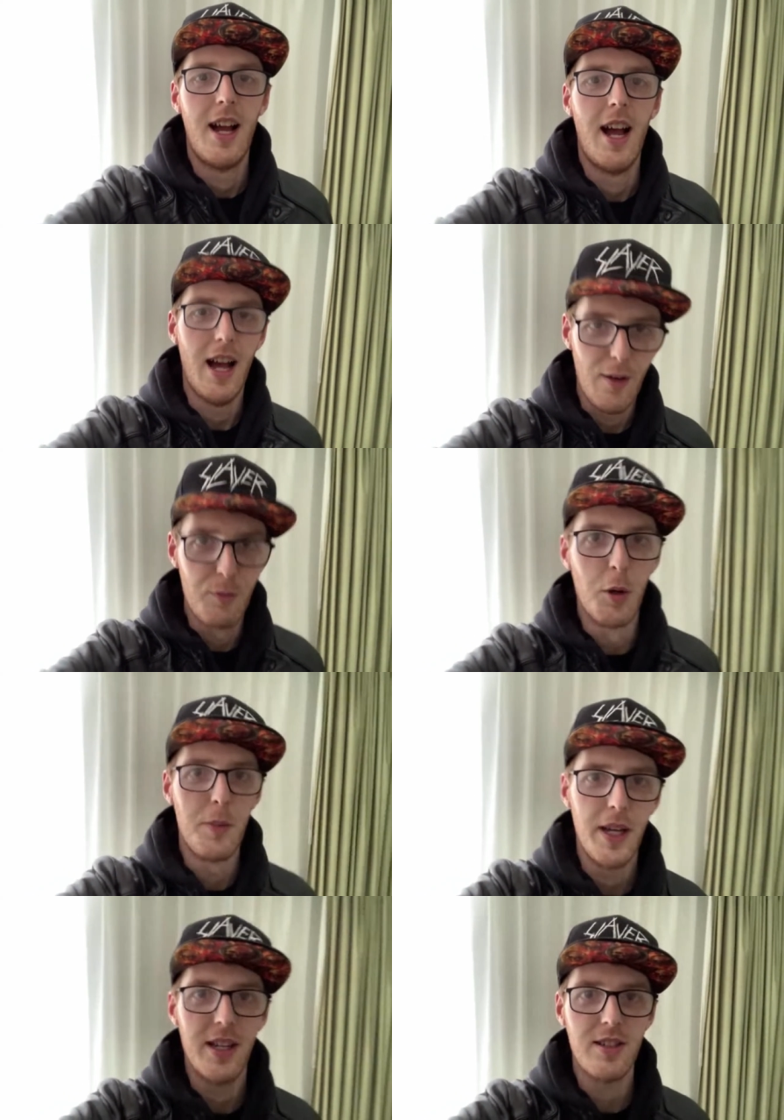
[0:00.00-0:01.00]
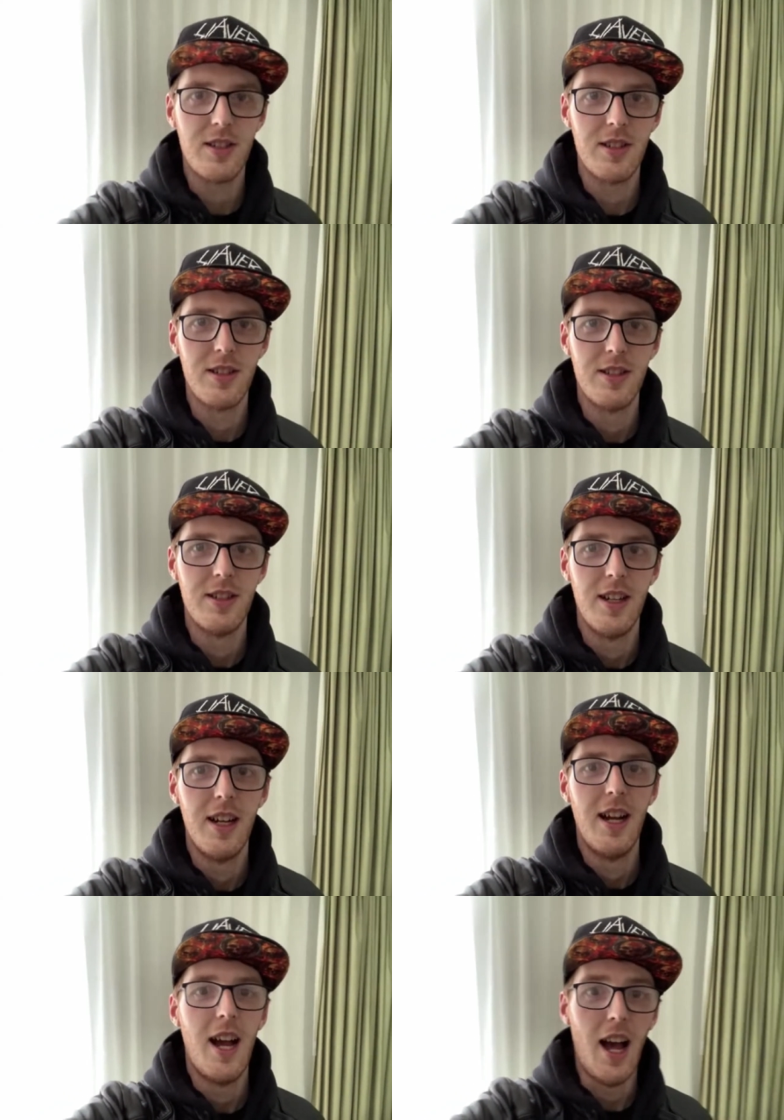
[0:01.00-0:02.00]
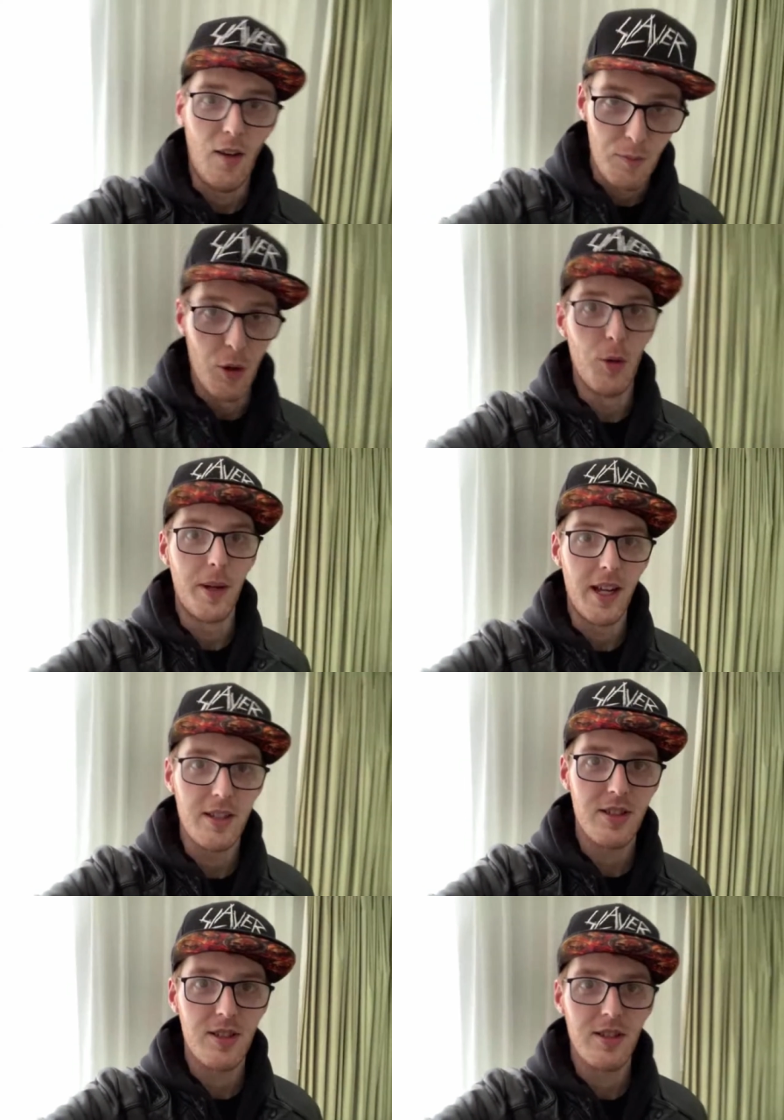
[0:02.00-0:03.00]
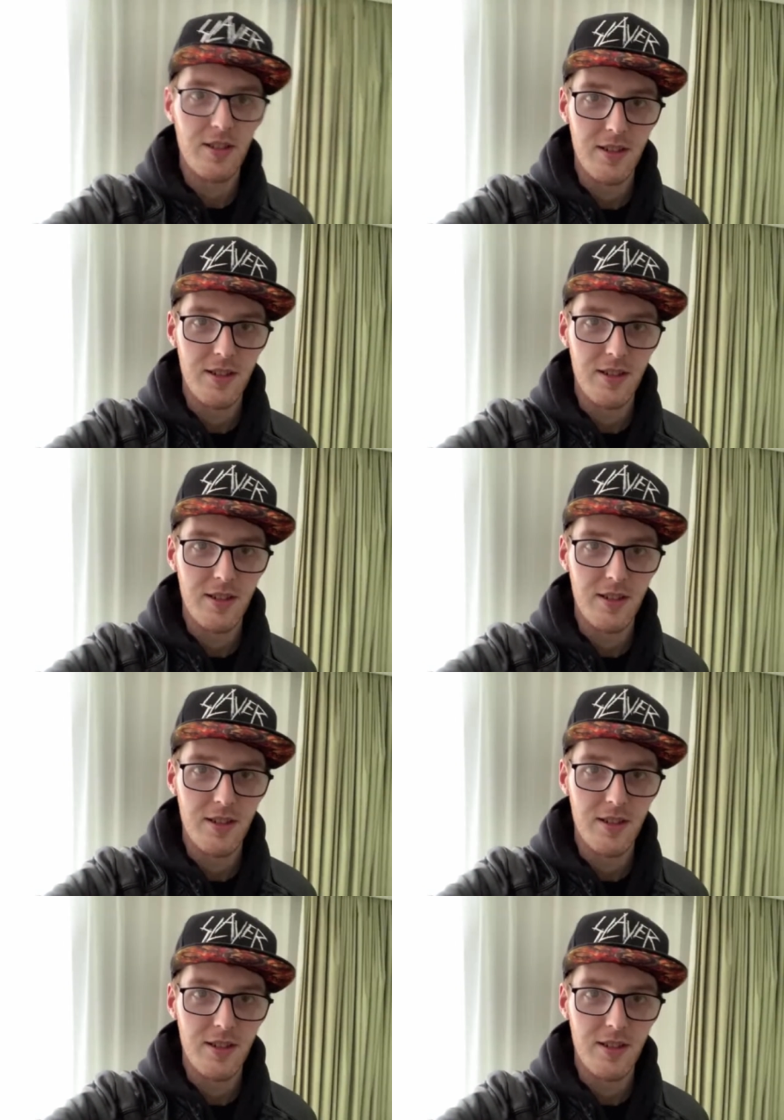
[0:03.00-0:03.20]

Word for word: have more beers have more beers